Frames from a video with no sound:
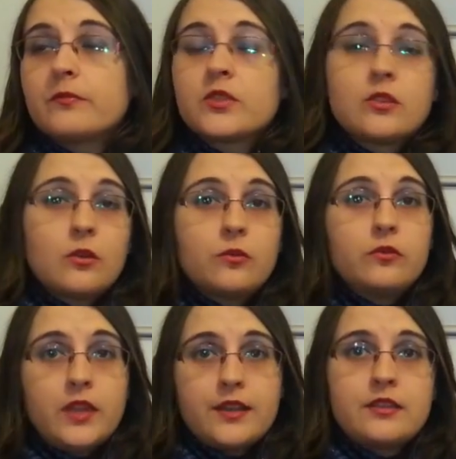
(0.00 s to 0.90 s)

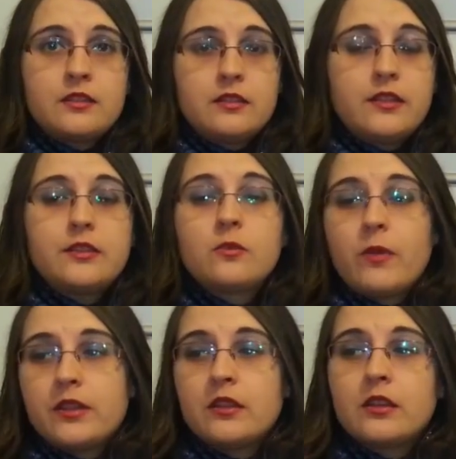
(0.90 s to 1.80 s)
So that's another
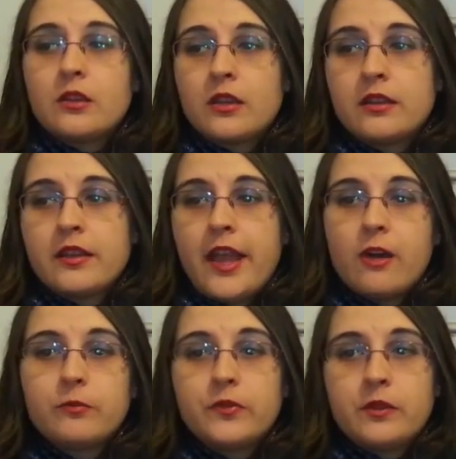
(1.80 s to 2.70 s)
way that you can
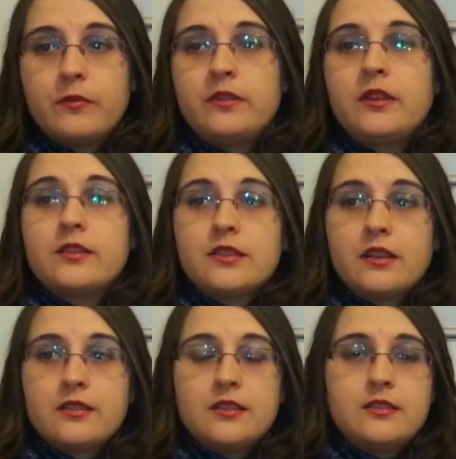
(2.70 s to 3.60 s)
help them. And then
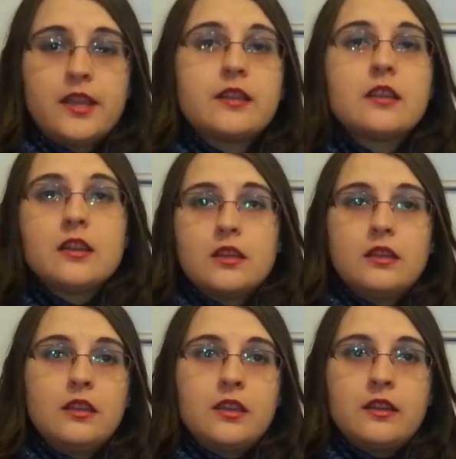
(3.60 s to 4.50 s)
as I said,
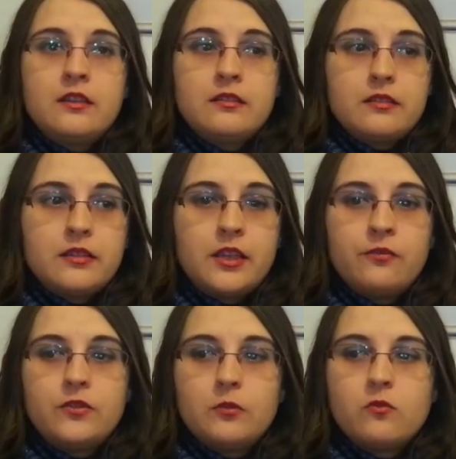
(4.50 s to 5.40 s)
you can
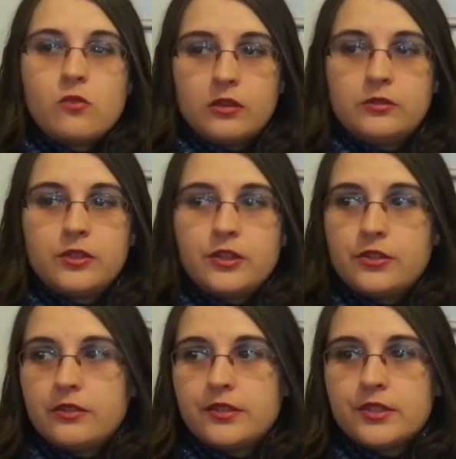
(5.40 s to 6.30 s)
give them water
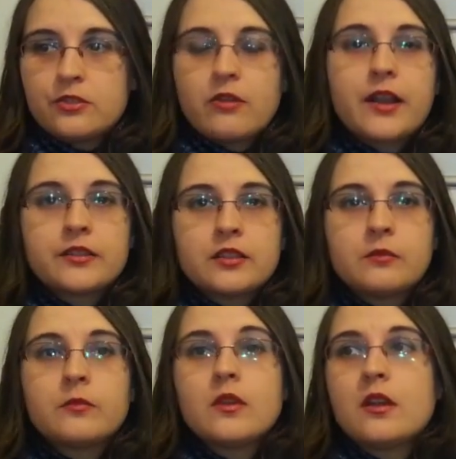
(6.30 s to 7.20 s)
to distract
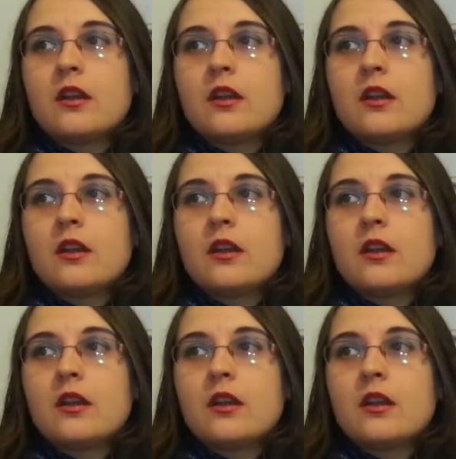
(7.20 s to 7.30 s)
them.